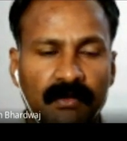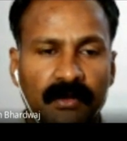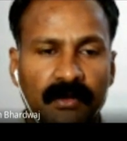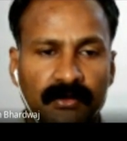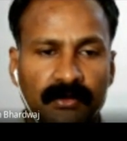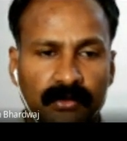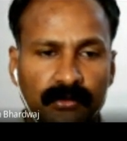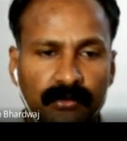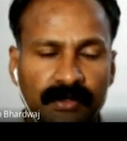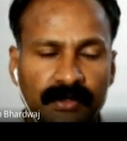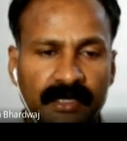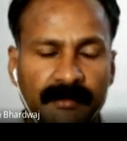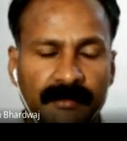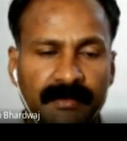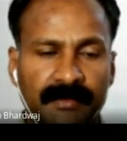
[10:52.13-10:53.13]
or through the
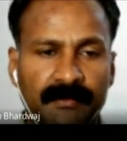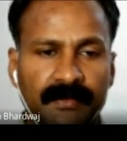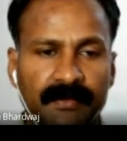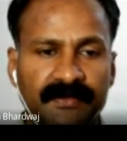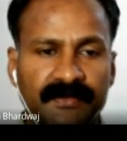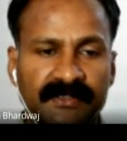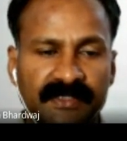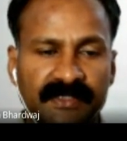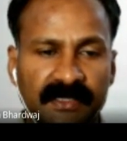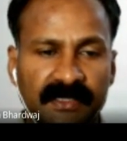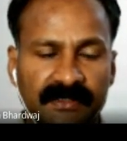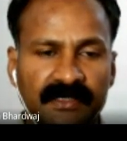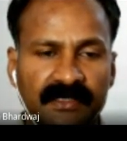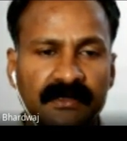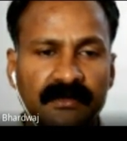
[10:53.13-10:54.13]
adapter we just get
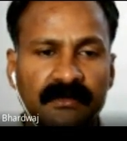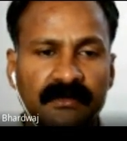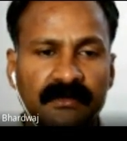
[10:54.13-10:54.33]
the